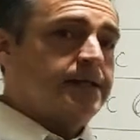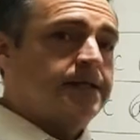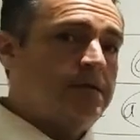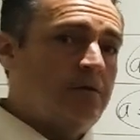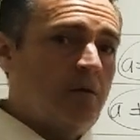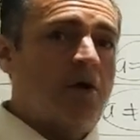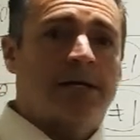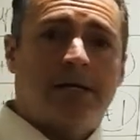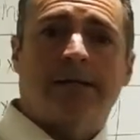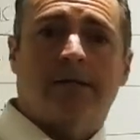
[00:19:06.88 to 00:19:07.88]
as you
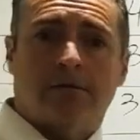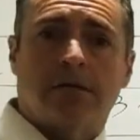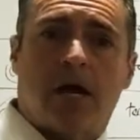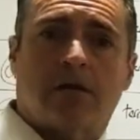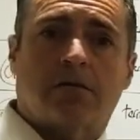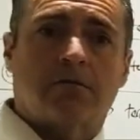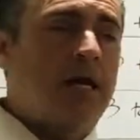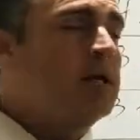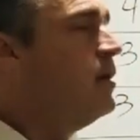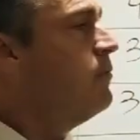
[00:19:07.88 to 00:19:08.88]
are a cancer doctor,
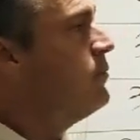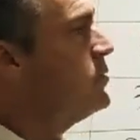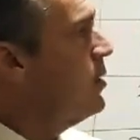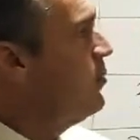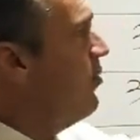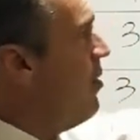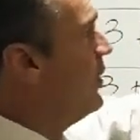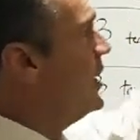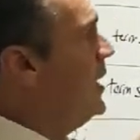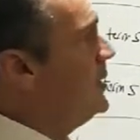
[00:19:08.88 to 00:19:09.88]
right? And we're trying to pull
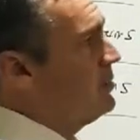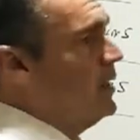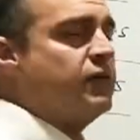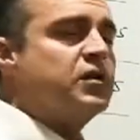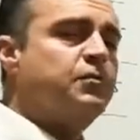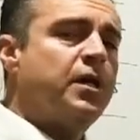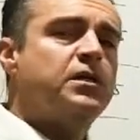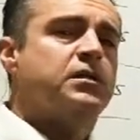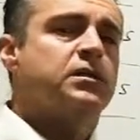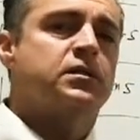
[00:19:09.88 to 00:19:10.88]
all the cancer out of these
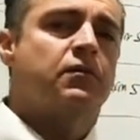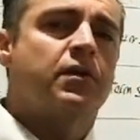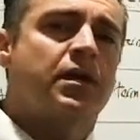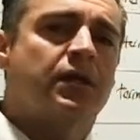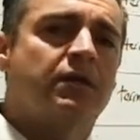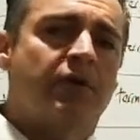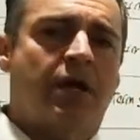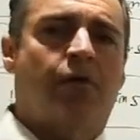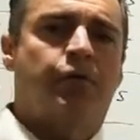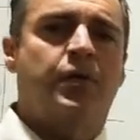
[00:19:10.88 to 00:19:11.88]
patients so they can live
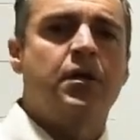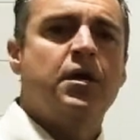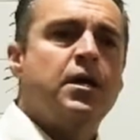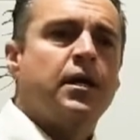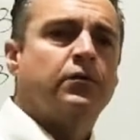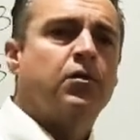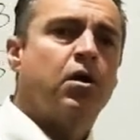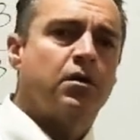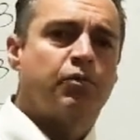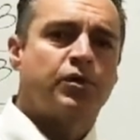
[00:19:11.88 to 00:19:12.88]
a healthy and
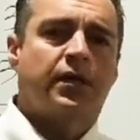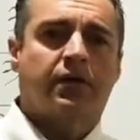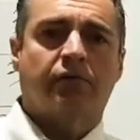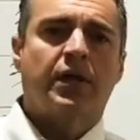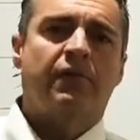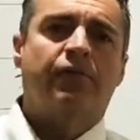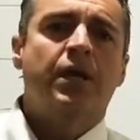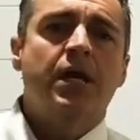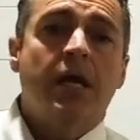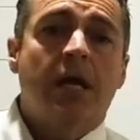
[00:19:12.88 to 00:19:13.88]
long and productive
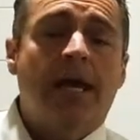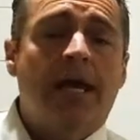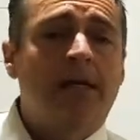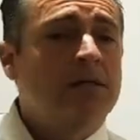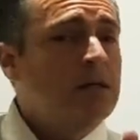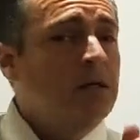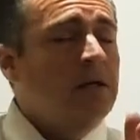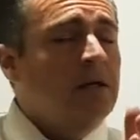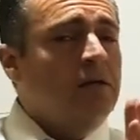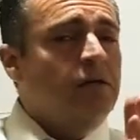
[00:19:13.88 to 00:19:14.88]
life. And
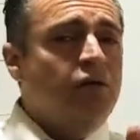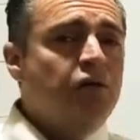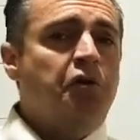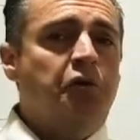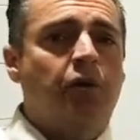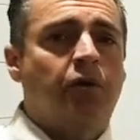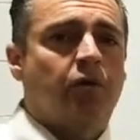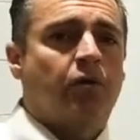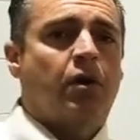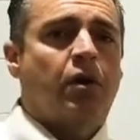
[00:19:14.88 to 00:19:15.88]

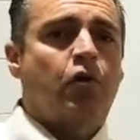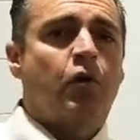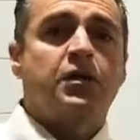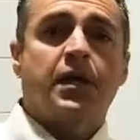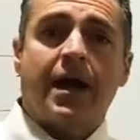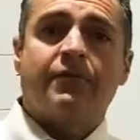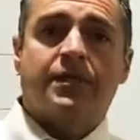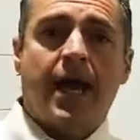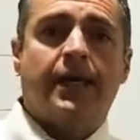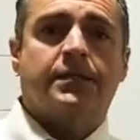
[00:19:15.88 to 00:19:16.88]
you are going to
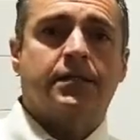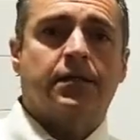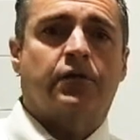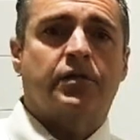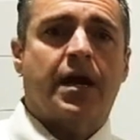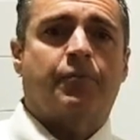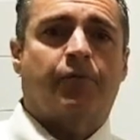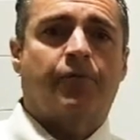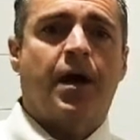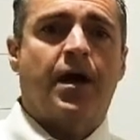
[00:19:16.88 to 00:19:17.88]
have a test on
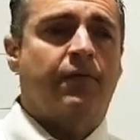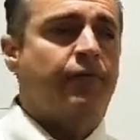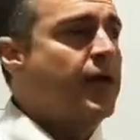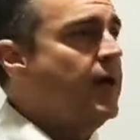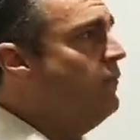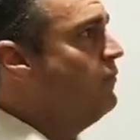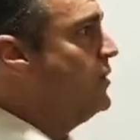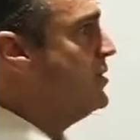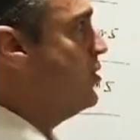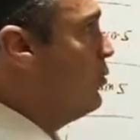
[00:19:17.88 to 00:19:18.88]
chapter 5,
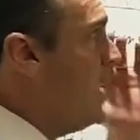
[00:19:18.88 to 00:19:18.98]
and this is the